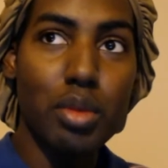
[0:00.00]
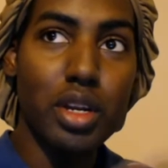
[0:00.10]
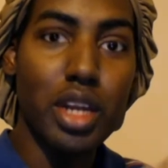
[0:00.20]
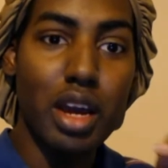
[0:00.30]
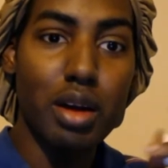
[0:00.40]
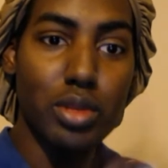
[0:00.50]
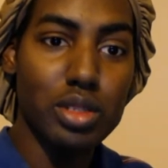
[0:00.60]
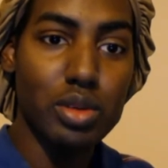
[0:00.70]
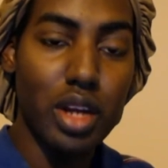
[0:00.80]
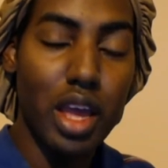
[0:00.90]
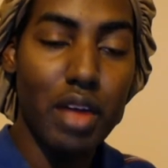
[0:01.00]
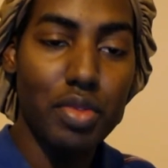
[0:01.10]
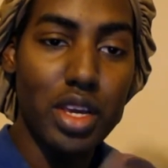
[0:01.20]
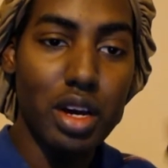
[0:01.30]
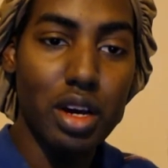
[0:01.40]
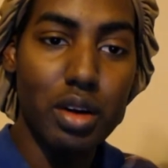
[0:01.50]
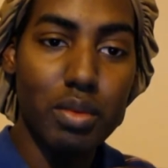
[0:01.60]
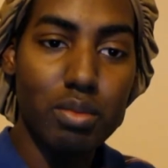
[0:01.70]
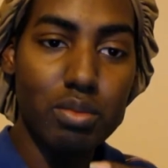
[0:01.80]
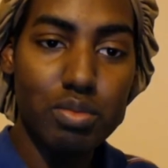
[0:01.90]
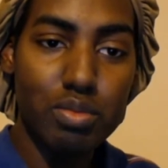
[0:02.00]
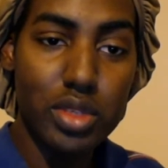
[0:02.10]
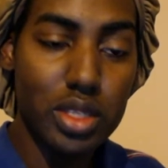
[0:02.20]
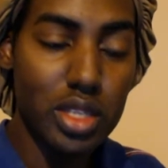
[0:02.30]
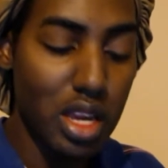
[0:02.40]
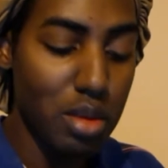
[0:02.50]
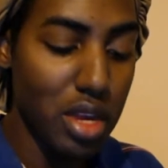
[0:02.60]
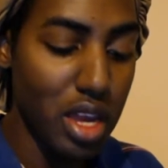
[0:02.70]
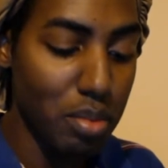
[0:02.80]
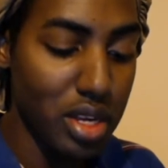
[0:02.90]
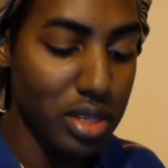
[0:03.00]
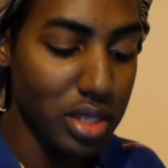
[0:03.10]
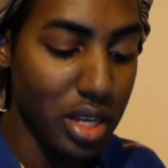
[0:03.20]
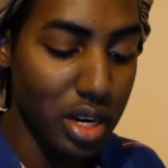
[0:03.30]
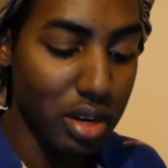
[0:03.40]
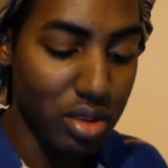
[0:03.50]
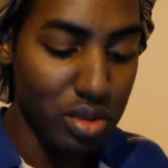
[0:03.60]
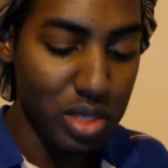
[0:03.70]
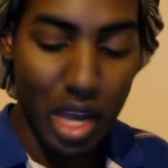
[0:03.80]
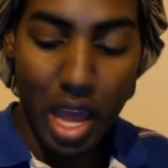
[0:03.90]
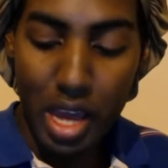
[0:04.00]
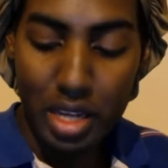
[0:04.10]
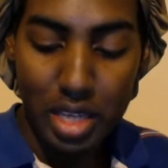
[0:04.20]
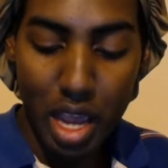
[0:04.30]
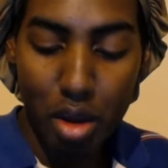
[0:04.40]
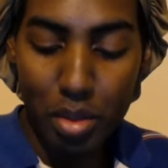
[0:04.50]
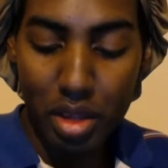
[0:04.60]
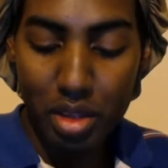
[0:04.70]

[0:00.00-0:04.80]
But now I'm just going to have the steam hit me instead of using the hot towel